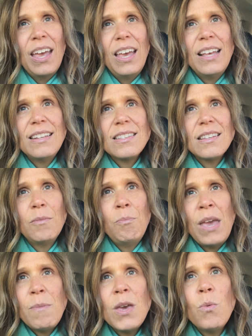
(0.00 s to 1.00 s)
is
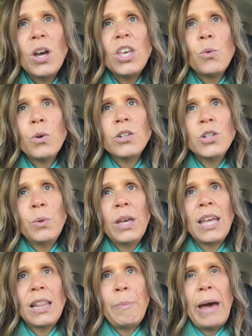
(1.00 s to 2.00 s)
maybe what you were
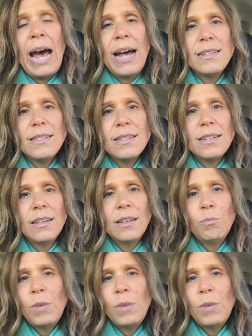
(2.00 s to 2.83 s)
doing in the past